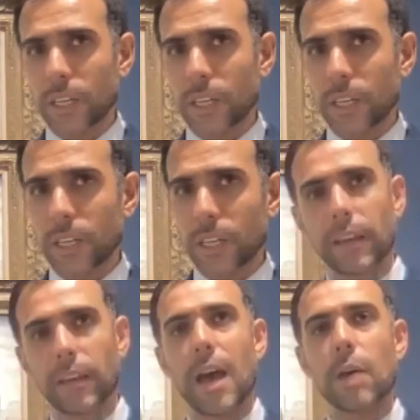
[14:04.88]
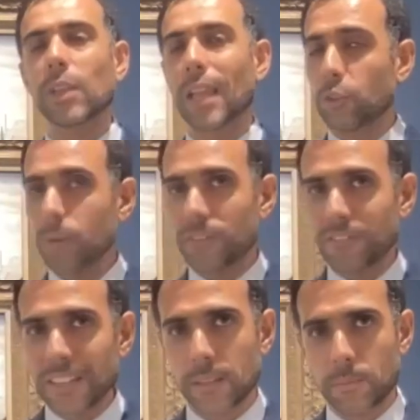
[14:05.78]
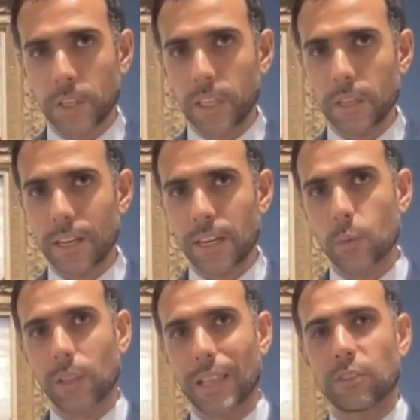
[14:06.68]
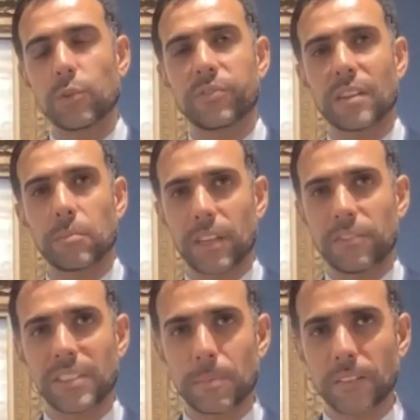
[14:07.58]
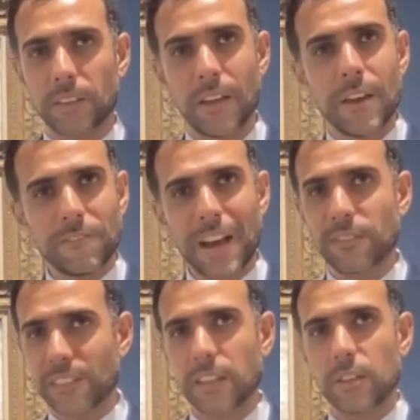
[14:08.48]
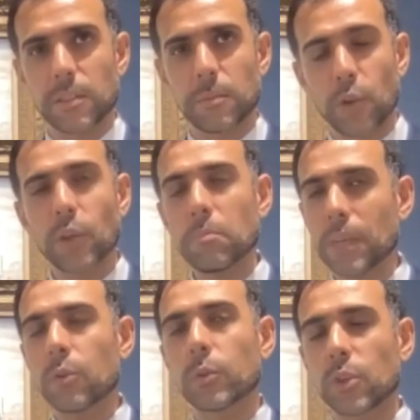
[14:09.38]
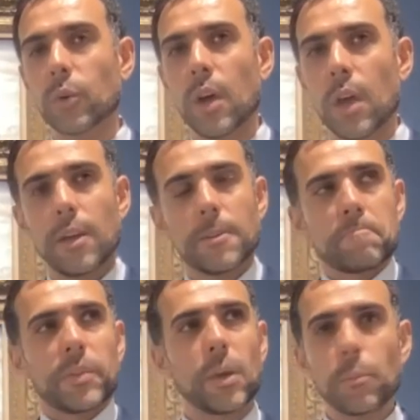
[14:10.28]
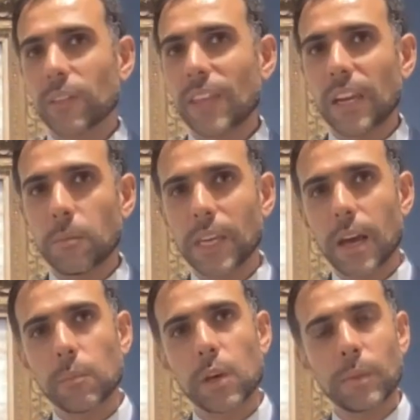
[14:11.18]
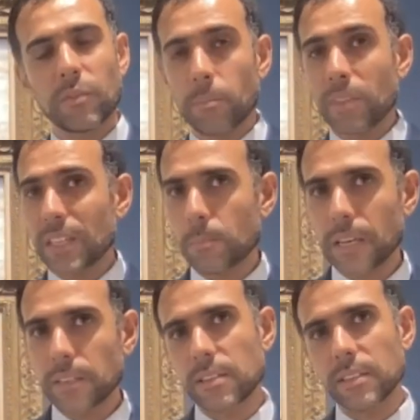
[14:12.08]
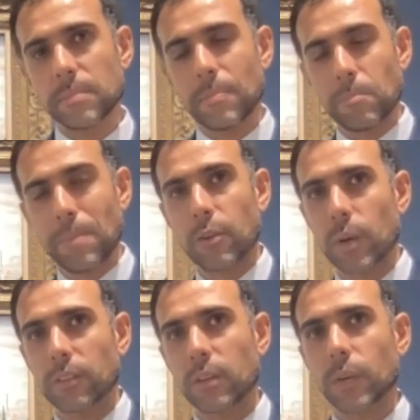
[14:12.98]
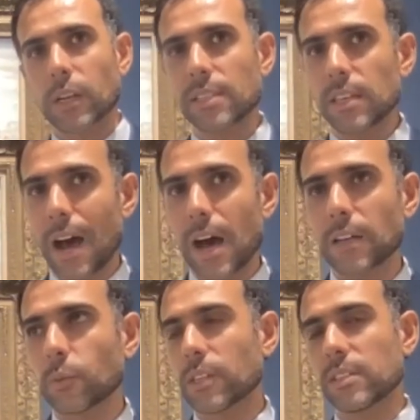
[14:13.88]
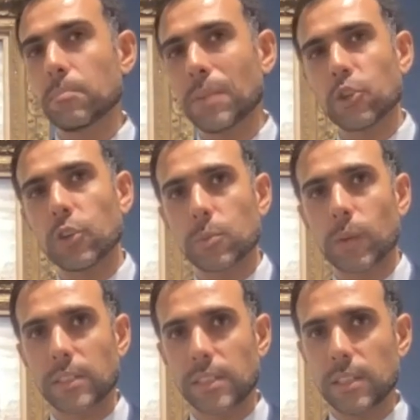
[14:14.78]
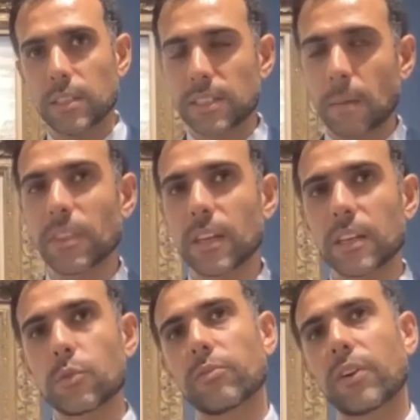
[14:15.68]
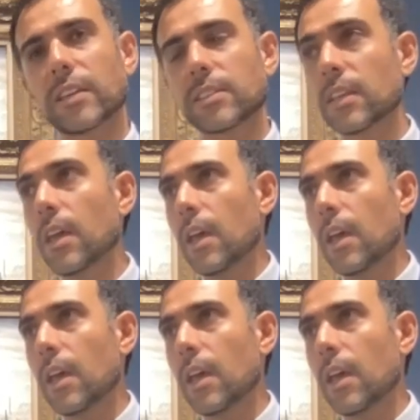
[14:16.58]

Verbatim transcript: someone saying like, I would like to invest money and I would like to find my investment in 5, 10 years. But you can be also someone telling me, I'm coming from this place. This is my background. And when I see art, when I see pictures, when I see something, it reflects